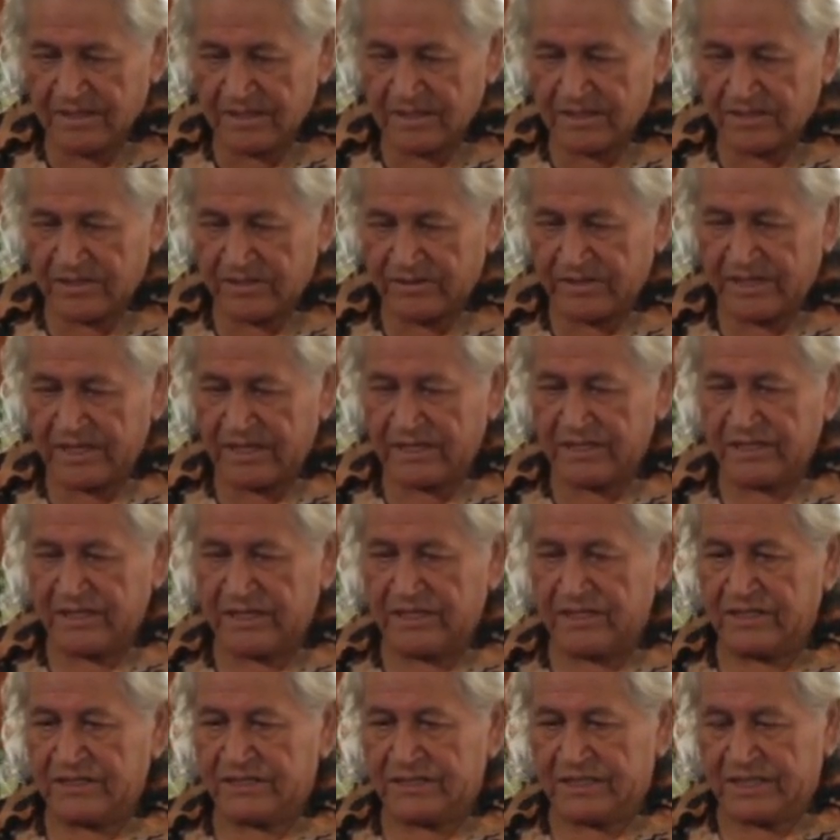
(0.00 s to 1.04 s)
So then
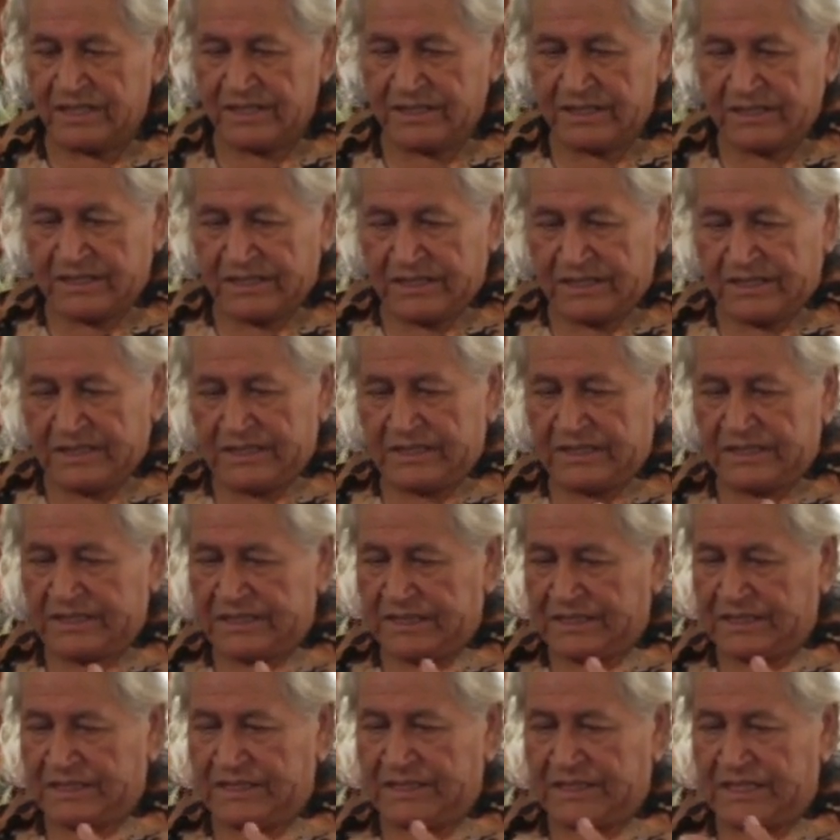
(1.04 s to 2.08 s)
there's these
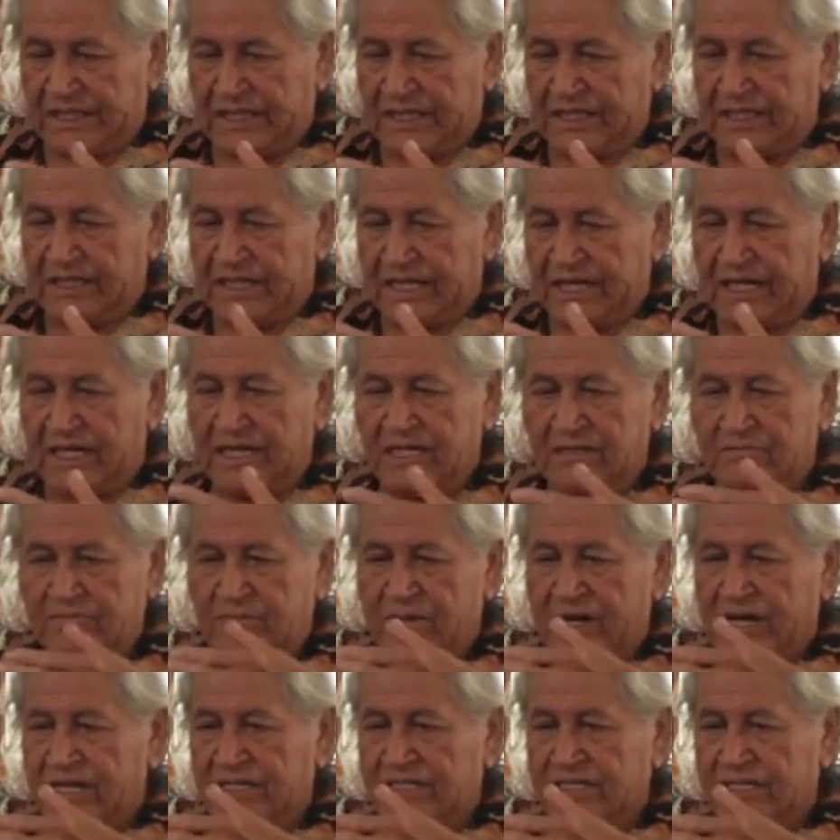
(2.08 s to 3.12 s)
8
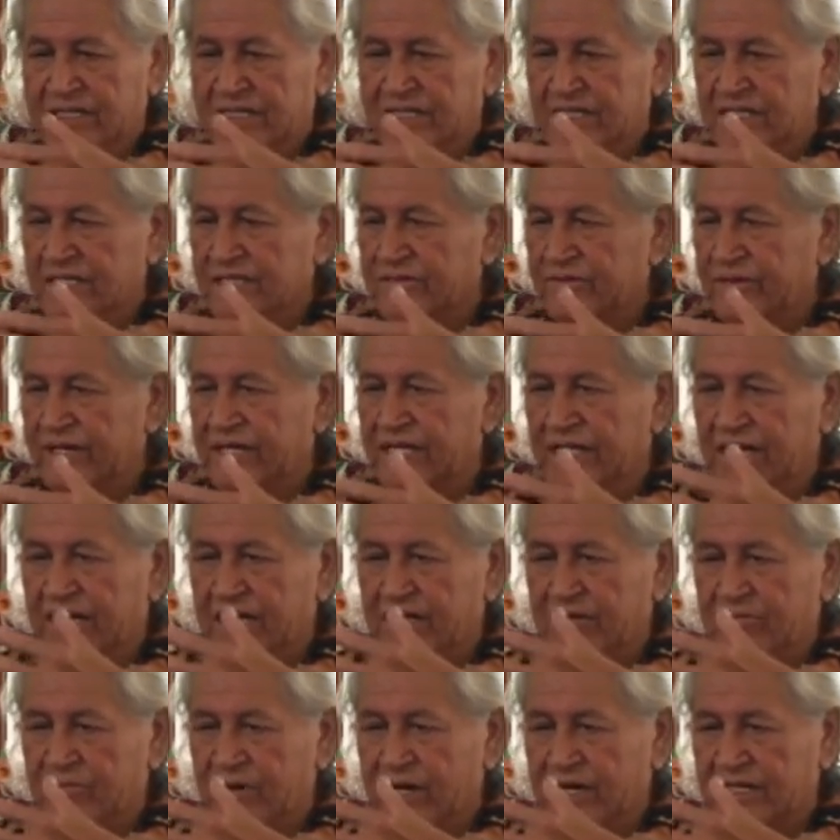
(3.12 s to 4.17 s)
branches this way and
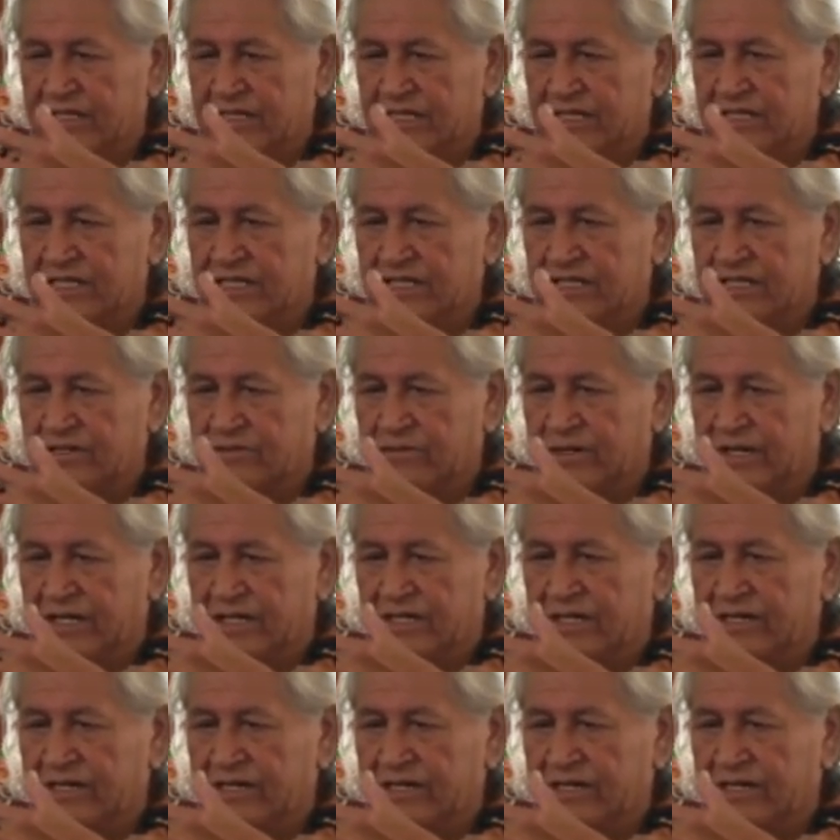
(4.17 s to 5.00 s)
8 branches this way.